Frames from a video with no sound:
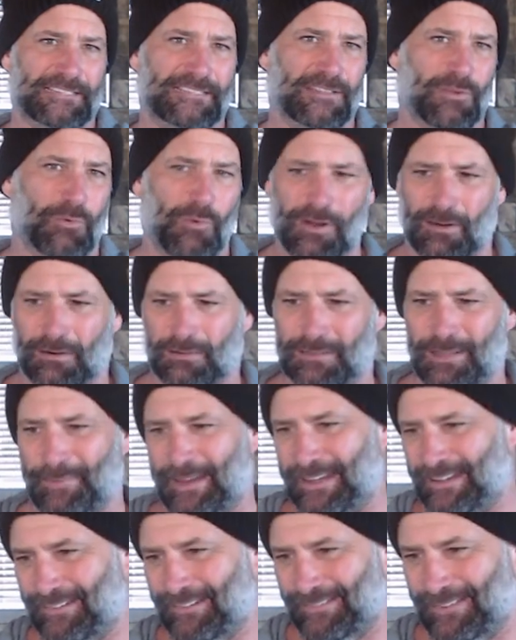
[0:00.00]
in the world. I
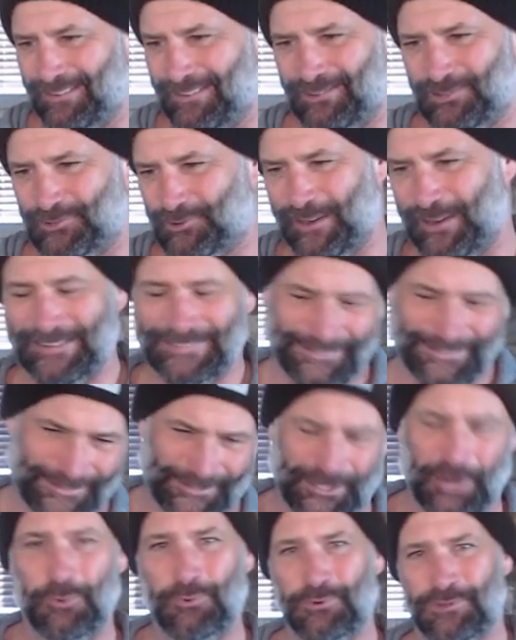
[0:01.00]
mean, you, you trading
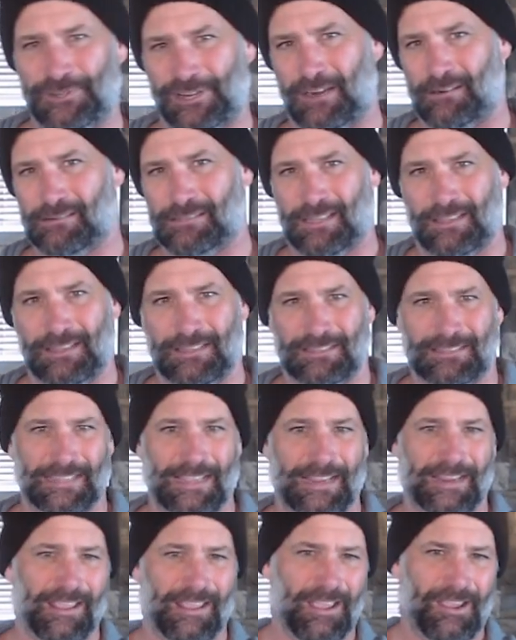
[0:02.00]
two shares of this
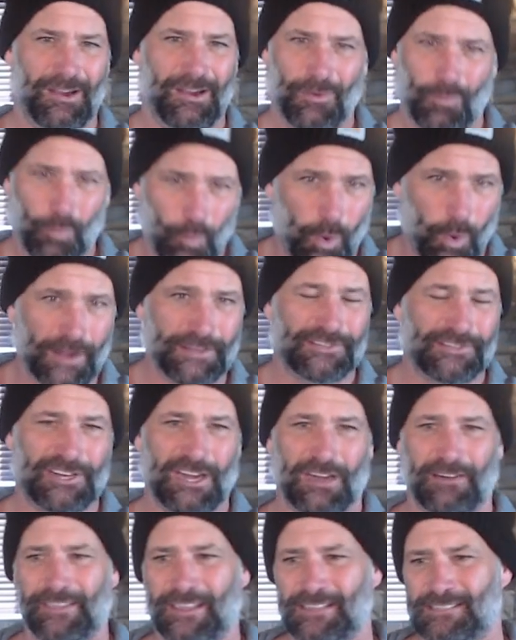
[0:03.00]
thing, one
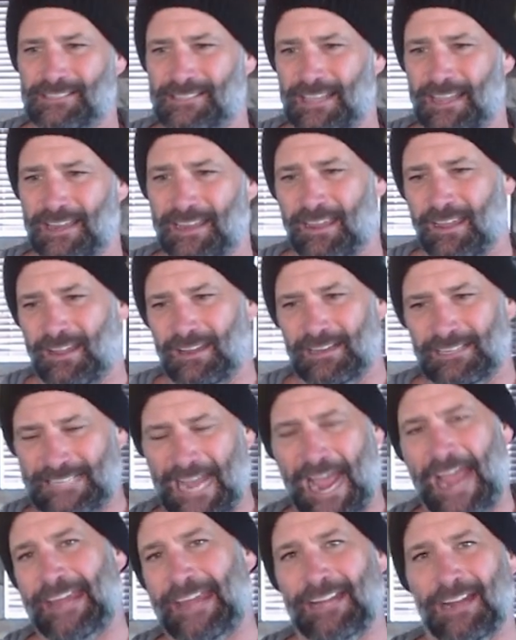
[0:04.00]
share of this thing,
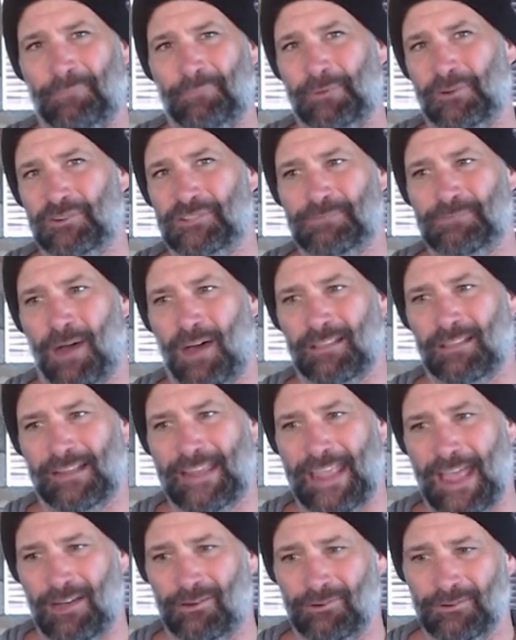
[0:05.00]
tying up your small
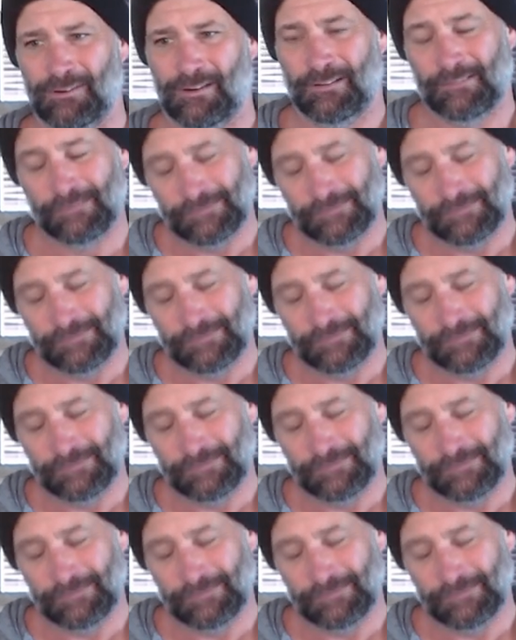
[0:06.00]
account,